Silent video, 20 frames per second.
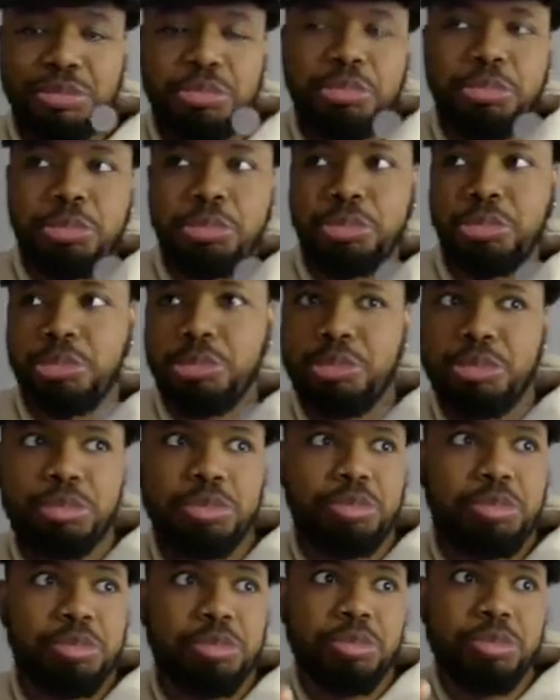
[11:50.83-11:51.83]
wanna fuck shit up,
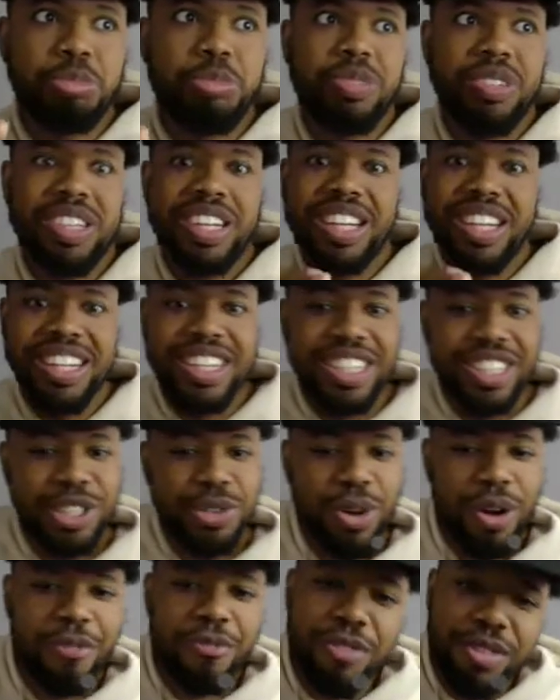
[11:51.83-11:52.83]
no my name. I'm